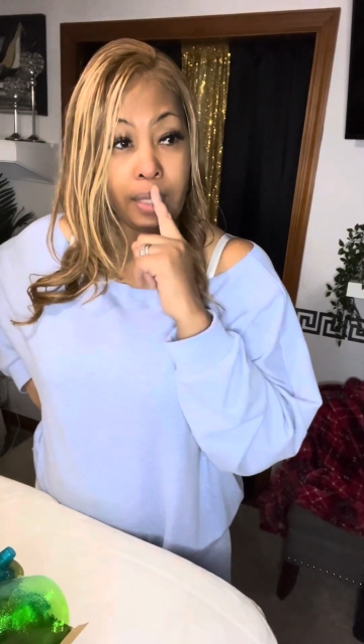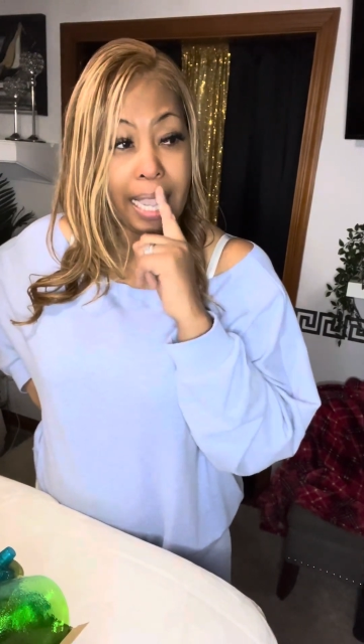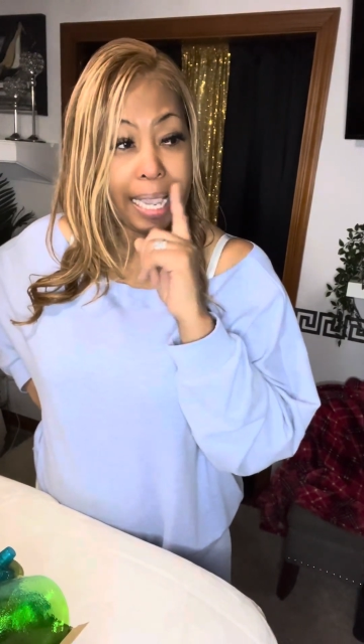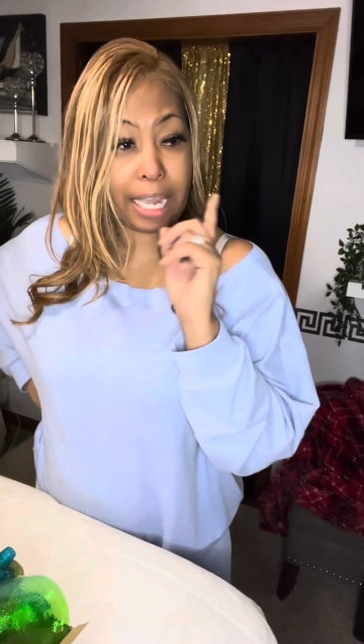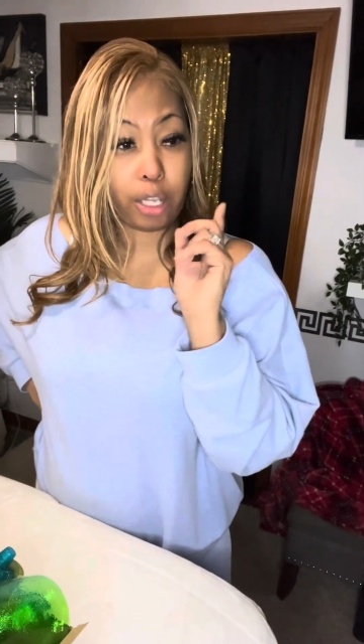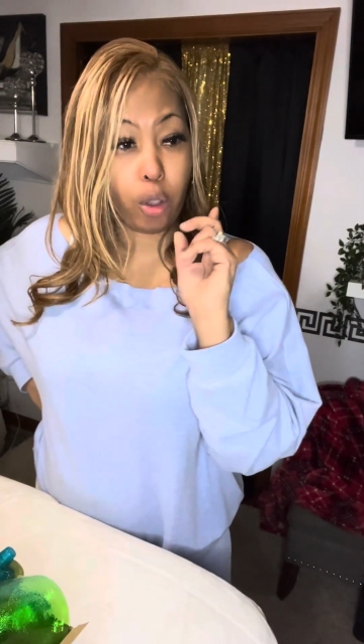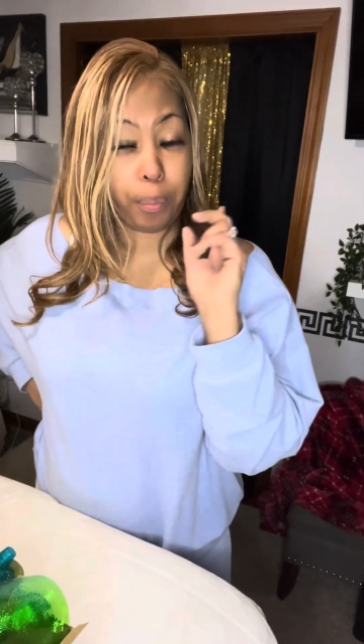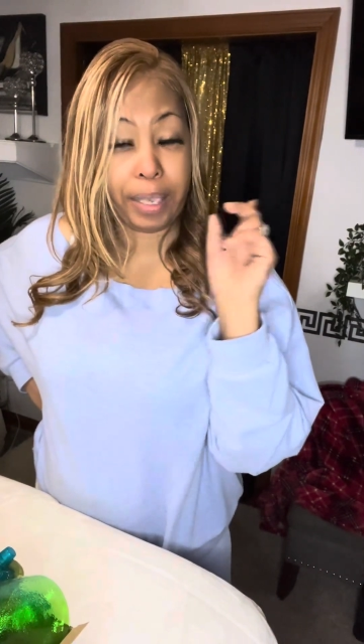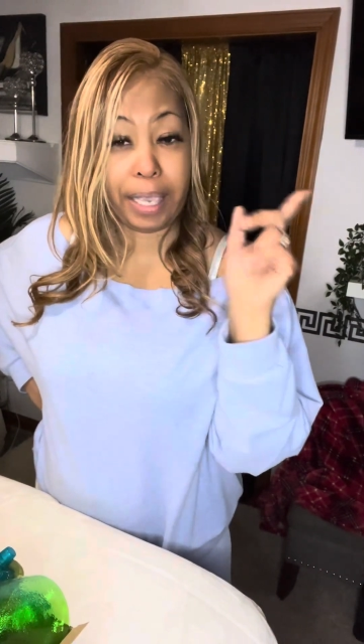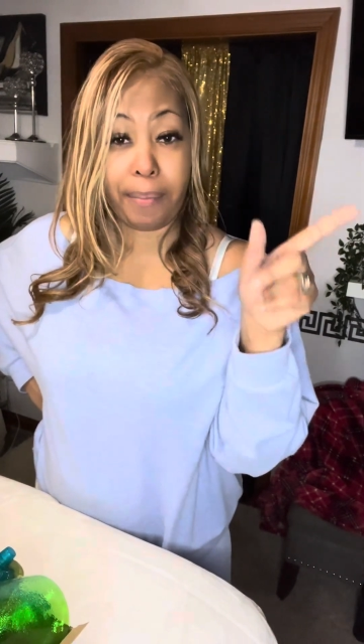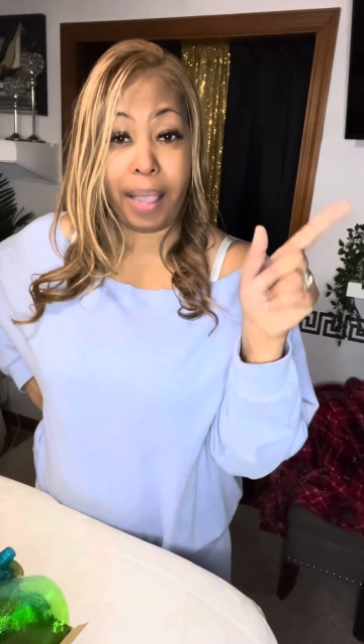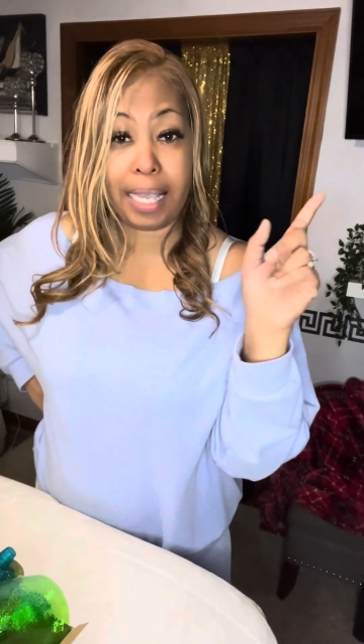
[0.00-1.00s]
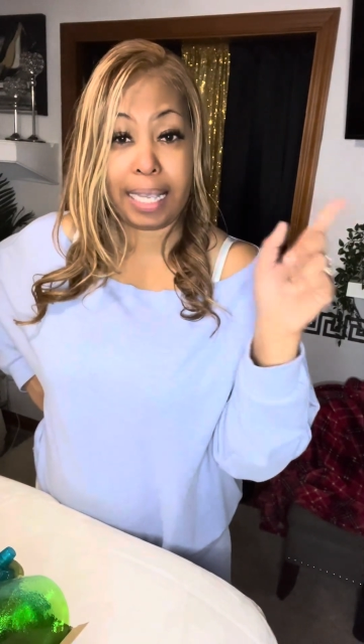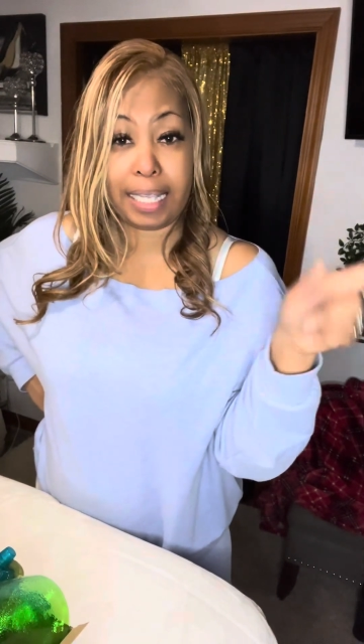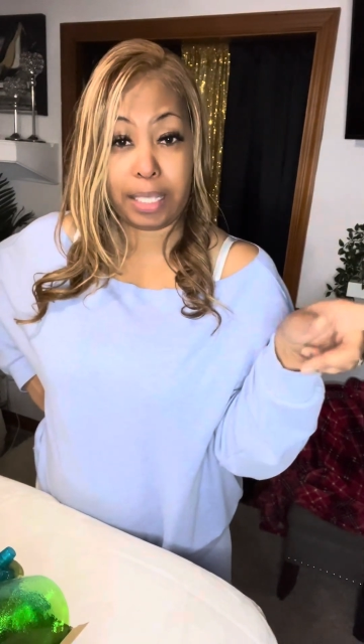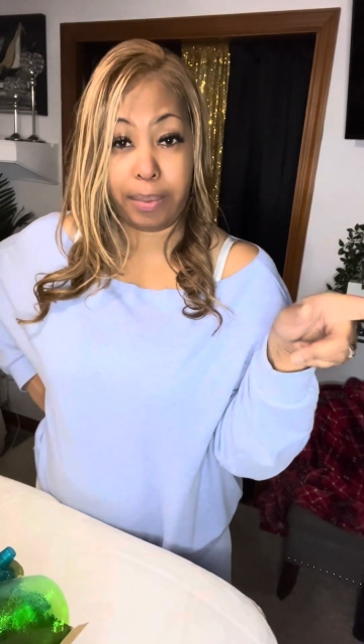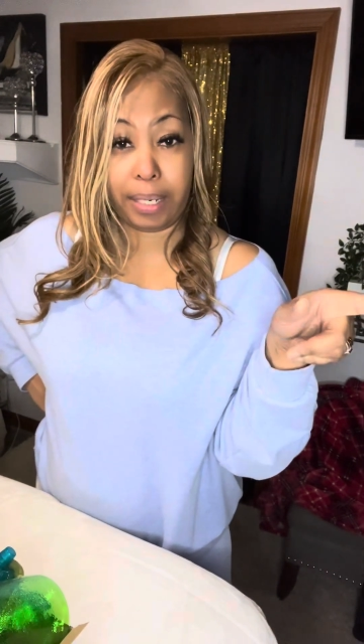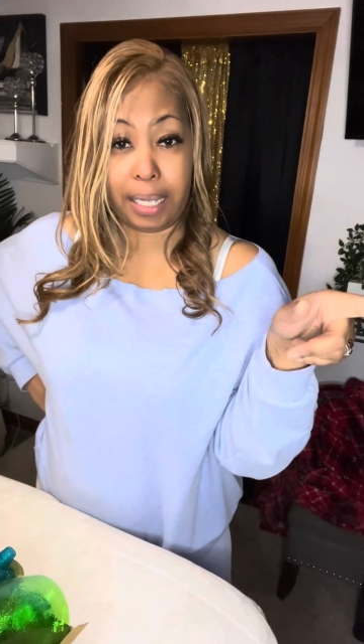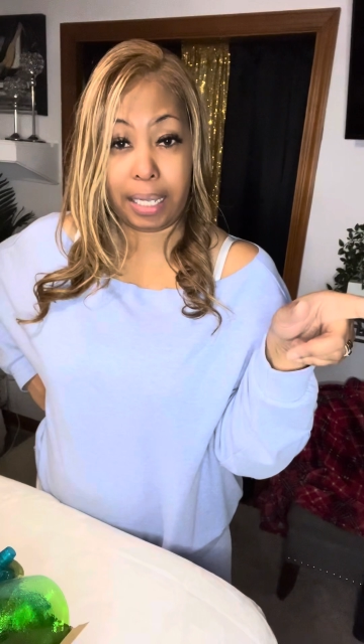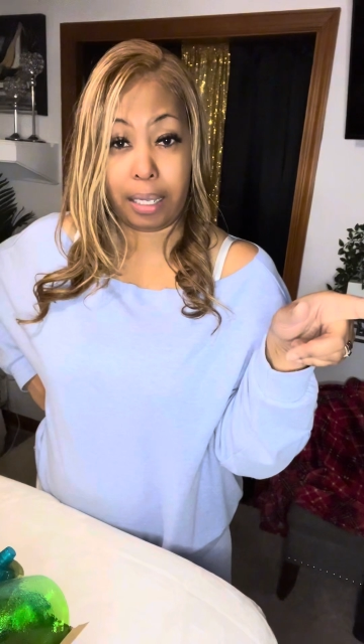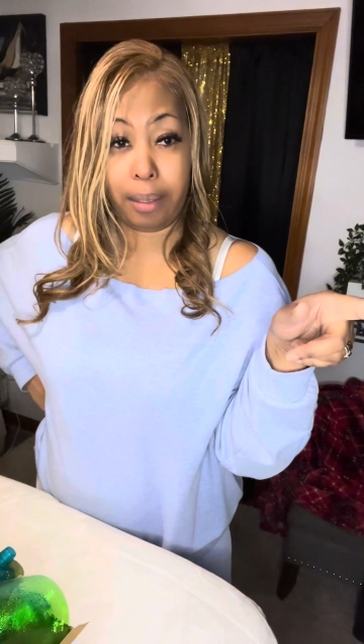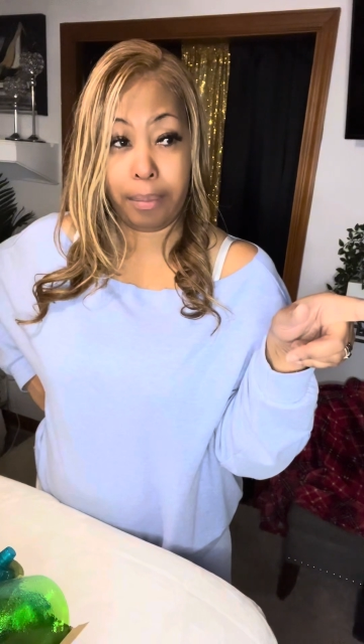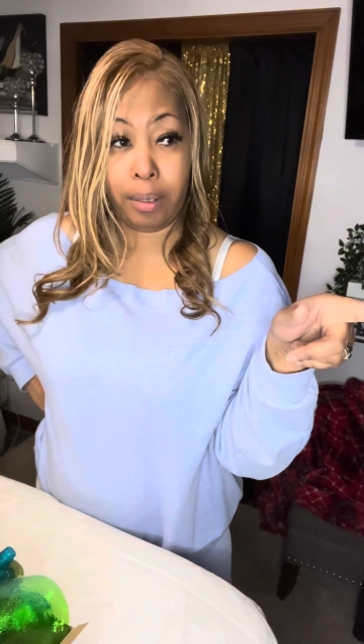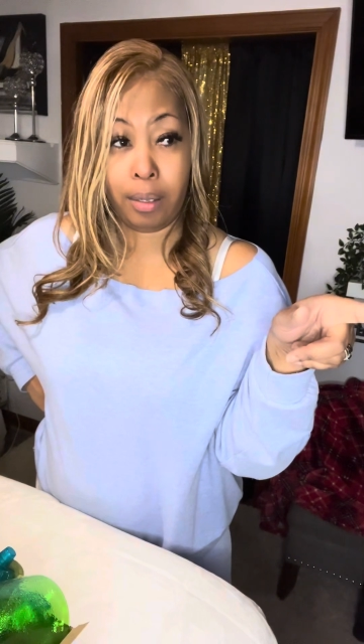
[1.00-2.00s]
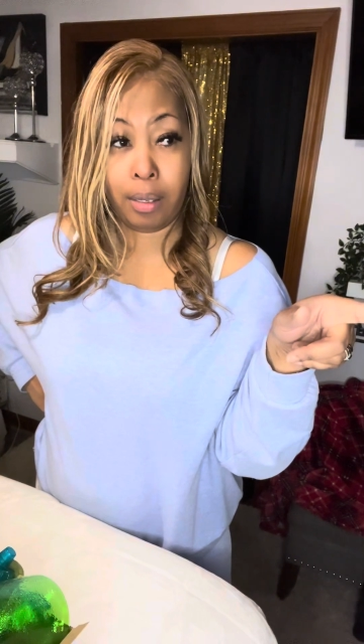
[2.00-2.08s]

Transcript: I got to go pick my husband up.